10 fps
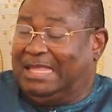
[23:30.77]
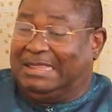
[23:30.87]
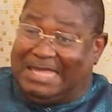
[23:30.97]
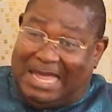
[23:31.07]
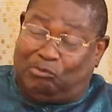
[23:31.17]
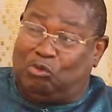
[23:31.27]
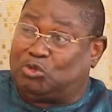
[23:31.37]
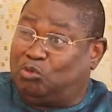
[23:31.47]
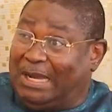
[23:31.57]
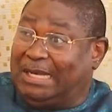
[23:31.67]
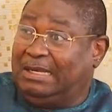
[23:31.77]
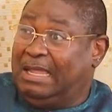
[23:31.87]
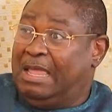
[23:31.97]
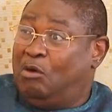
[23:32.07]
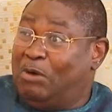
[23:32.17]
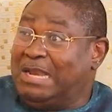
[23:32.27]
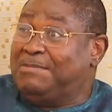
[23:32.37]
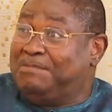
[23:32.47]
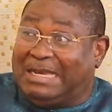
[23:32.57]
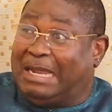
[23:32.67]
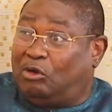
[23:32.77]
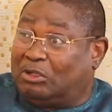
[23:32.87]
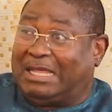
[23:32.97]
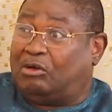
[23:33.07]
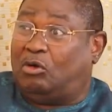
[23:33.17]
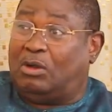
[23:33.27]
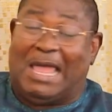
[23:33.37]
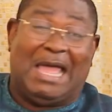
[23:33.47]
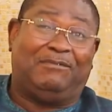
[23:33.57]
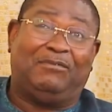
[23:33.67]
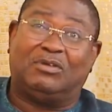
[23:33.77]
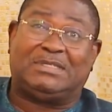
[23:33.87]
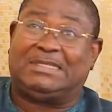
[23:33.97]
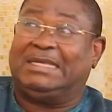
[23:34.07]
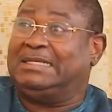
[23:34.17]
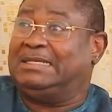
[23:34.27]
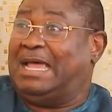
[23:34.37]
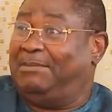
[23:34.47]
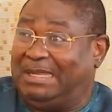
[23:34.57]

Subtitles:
And that was when he made an altar call. I've seen